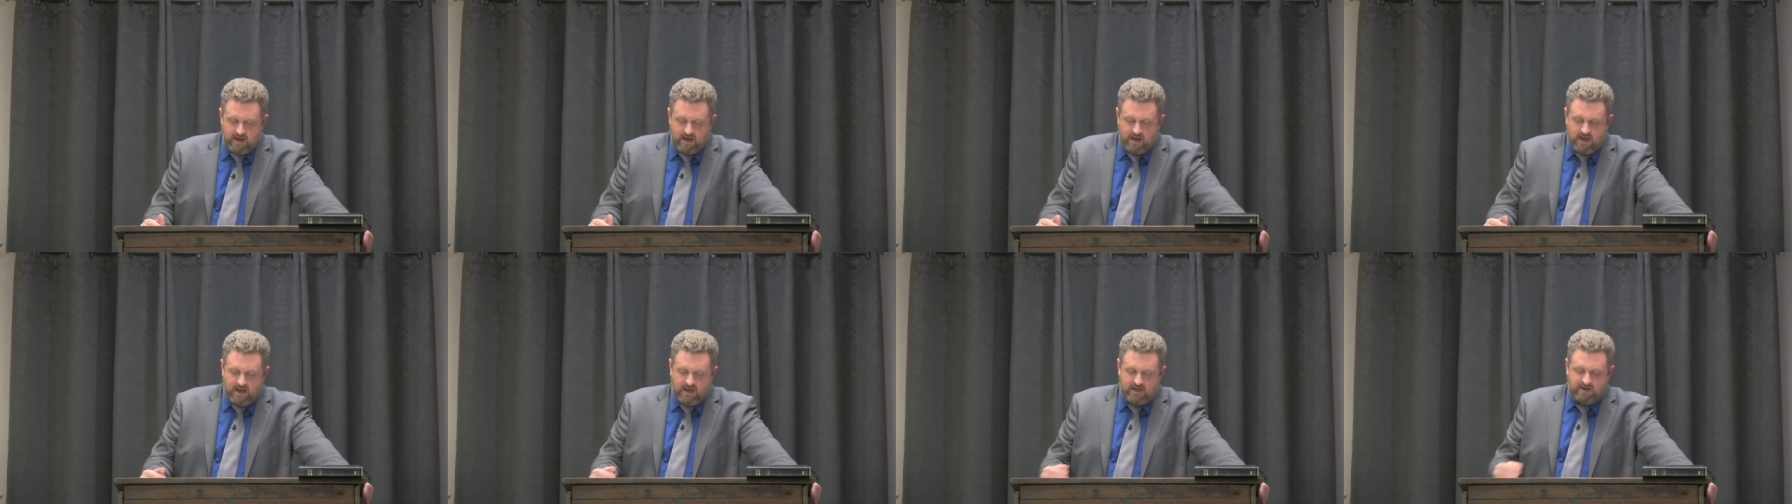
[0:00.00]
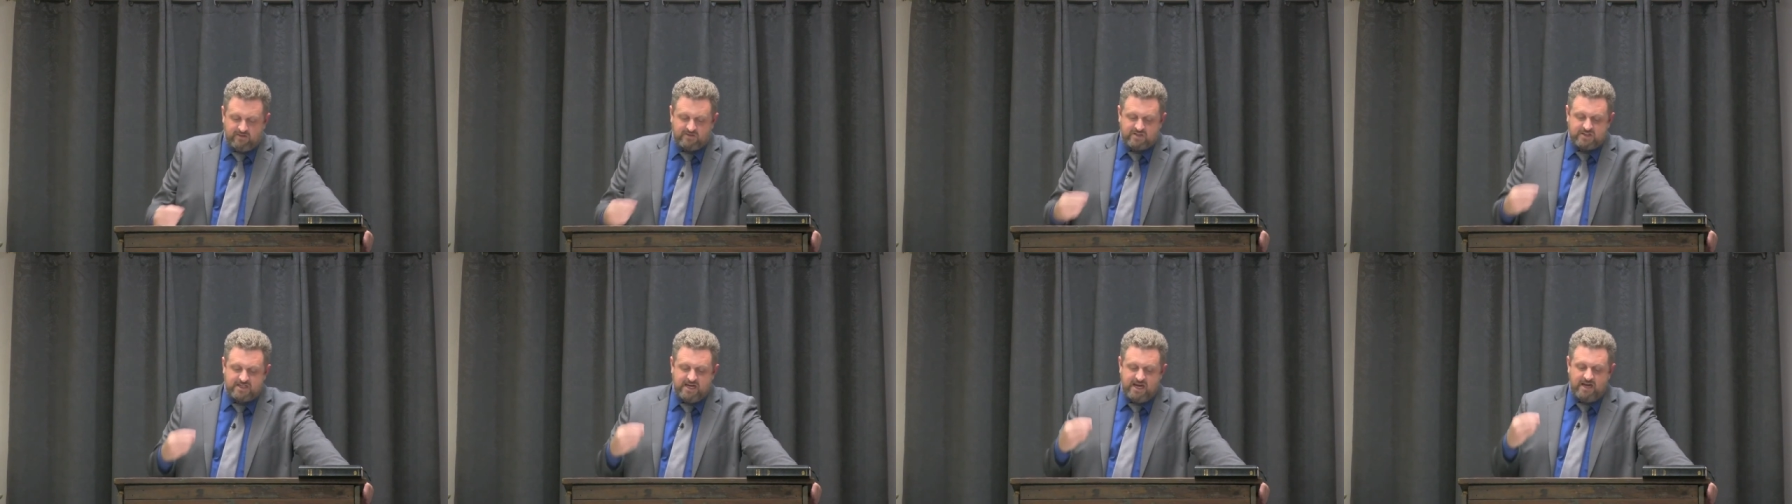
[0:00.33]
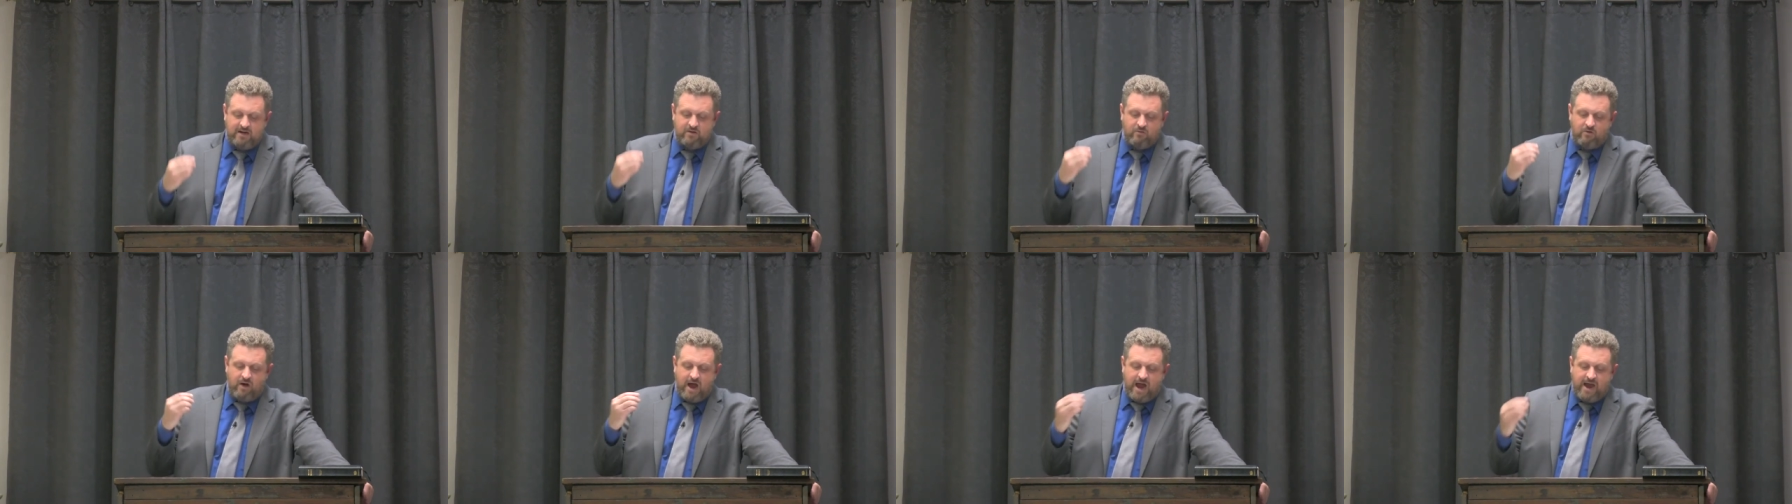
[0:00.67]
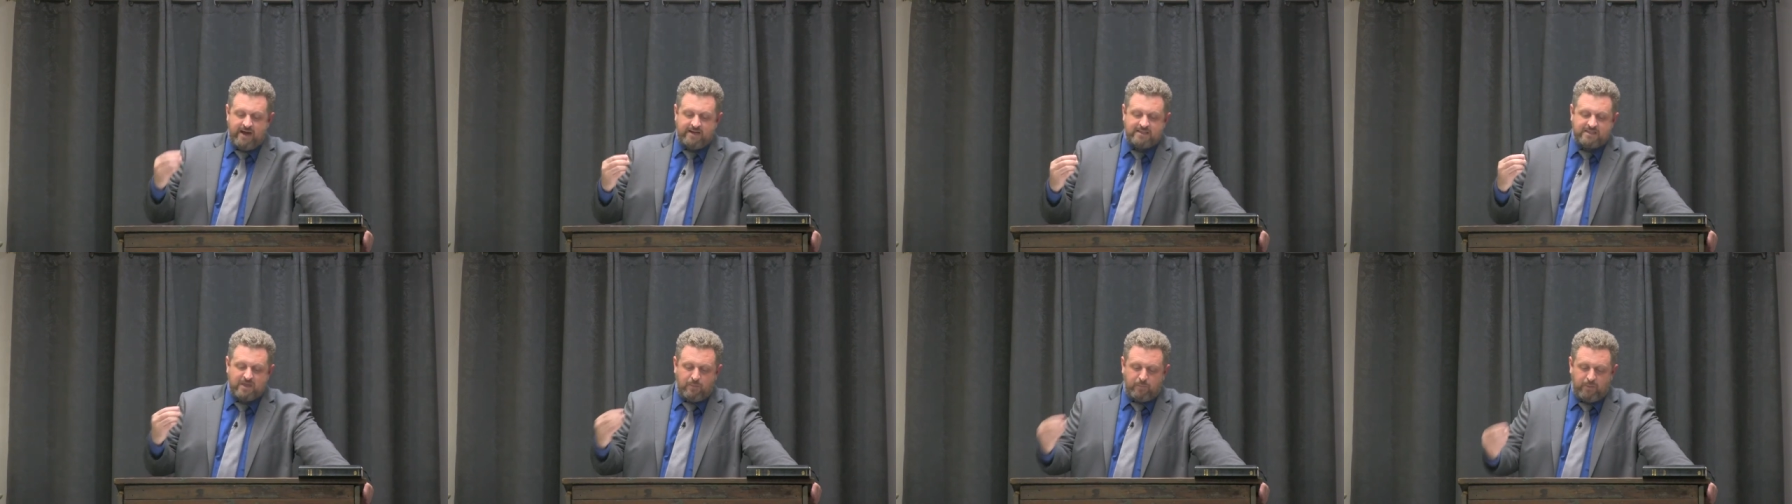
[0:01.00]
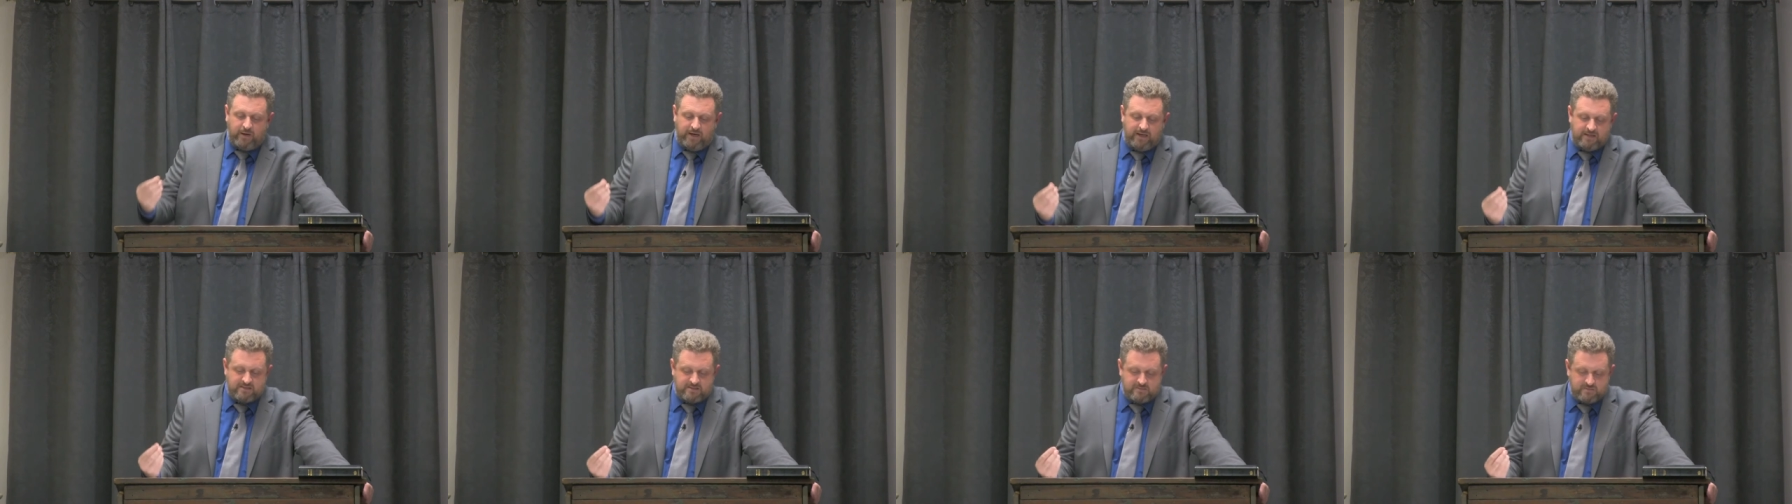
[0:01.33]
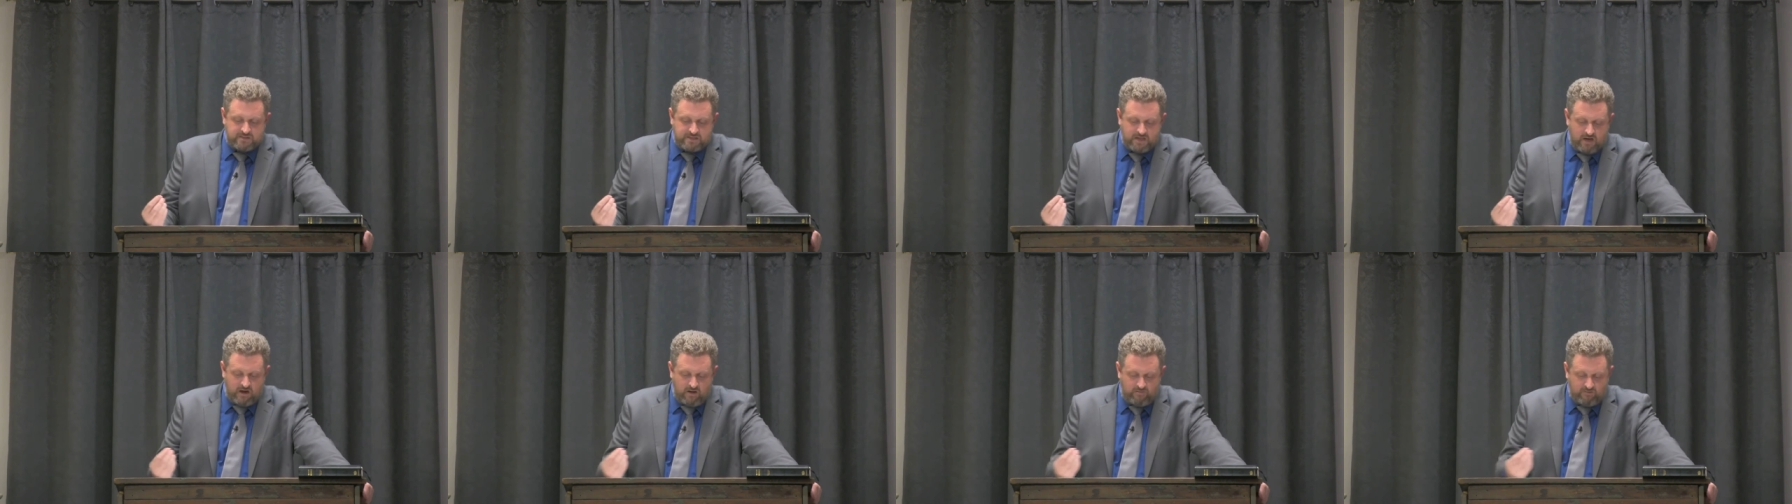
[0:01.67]
And if Satan rise up against
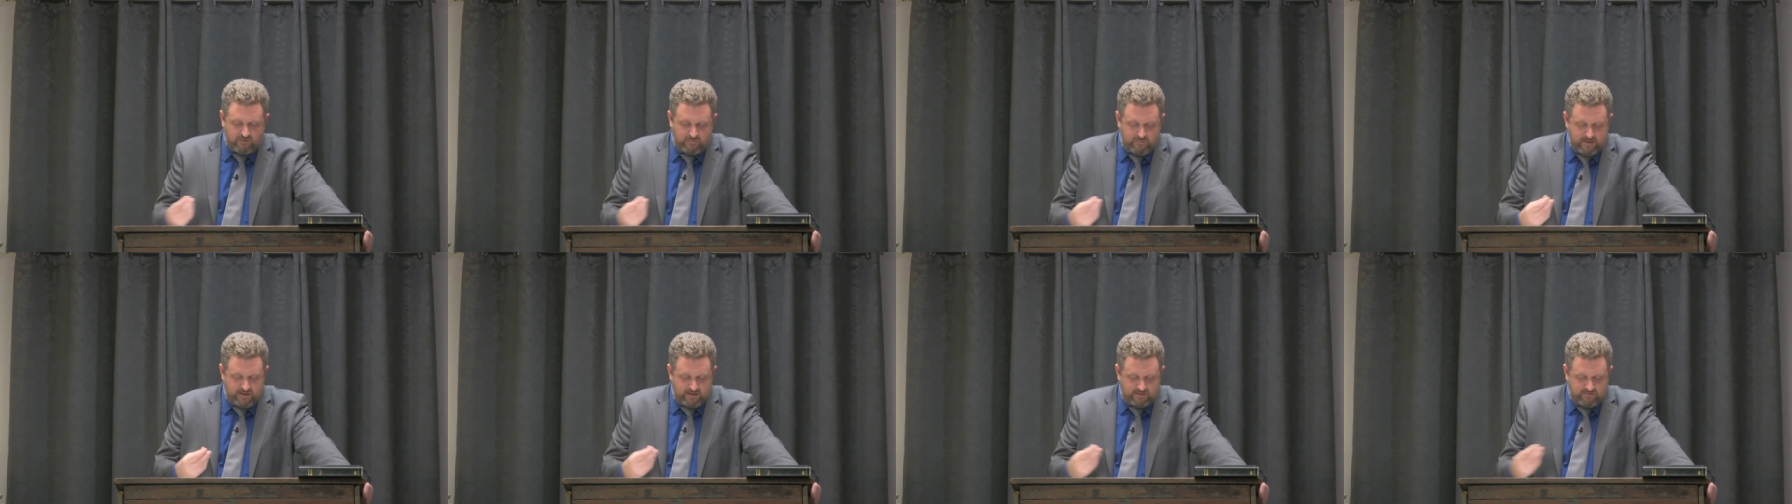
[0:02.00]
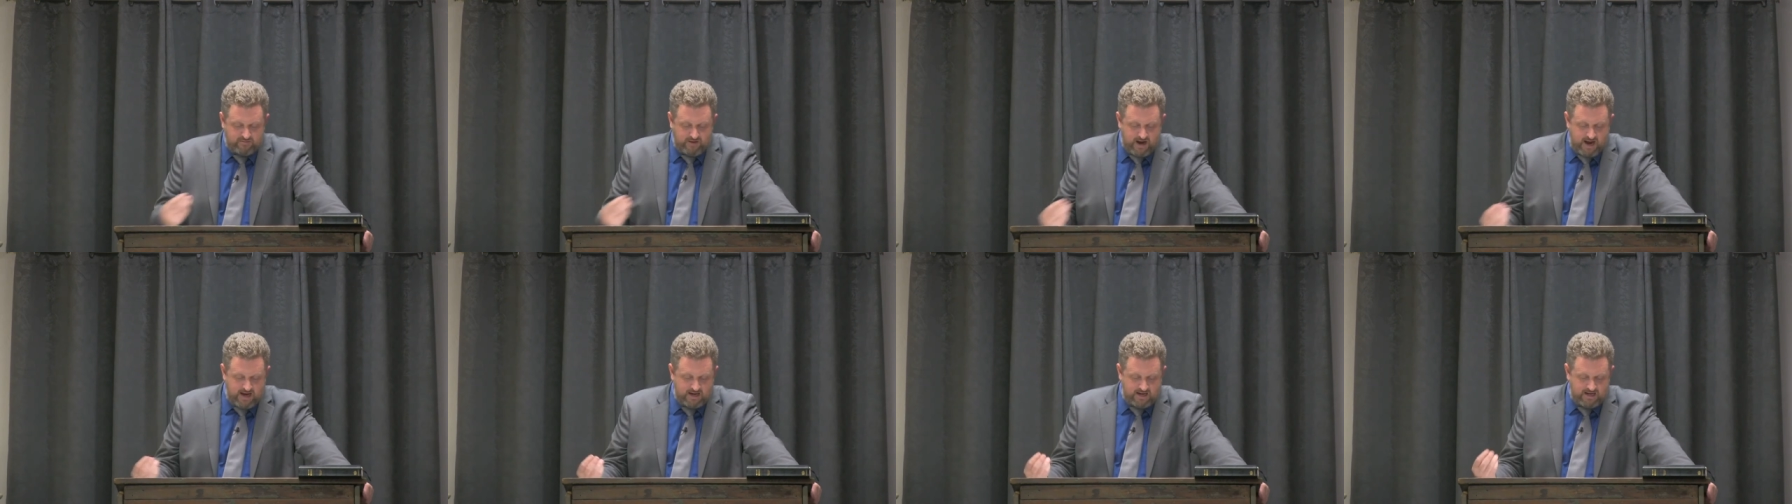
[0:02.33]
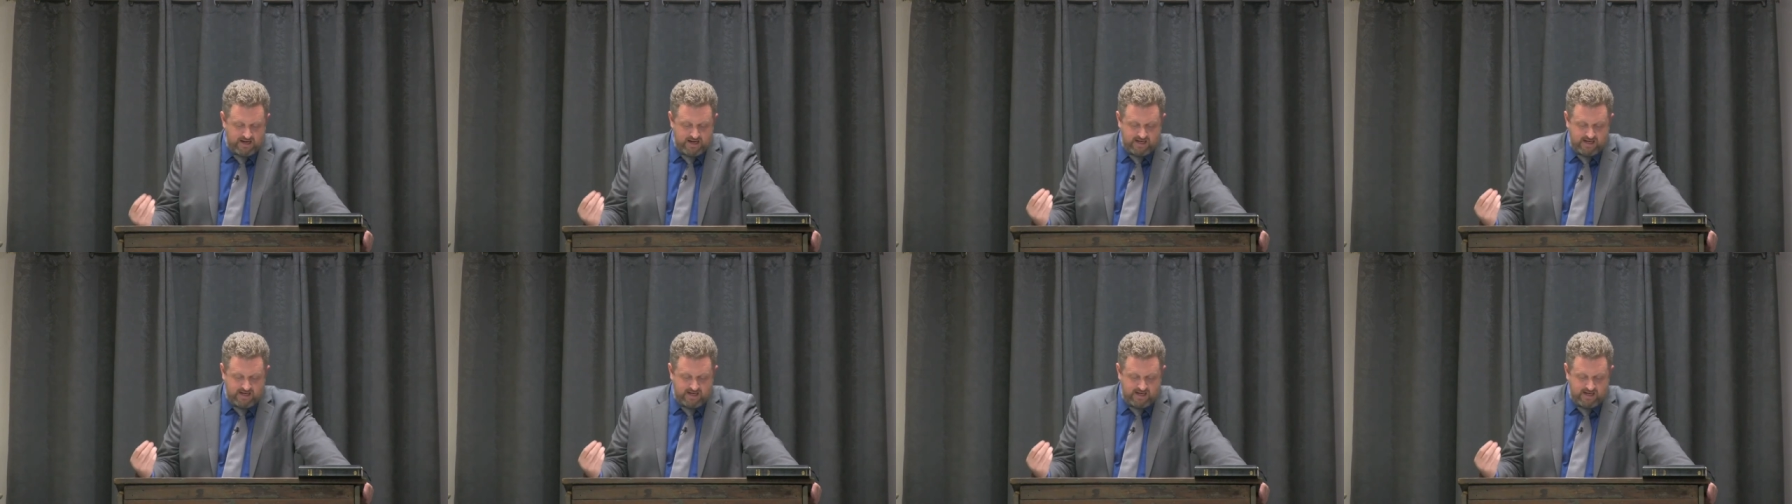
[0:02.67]
himself and be divided,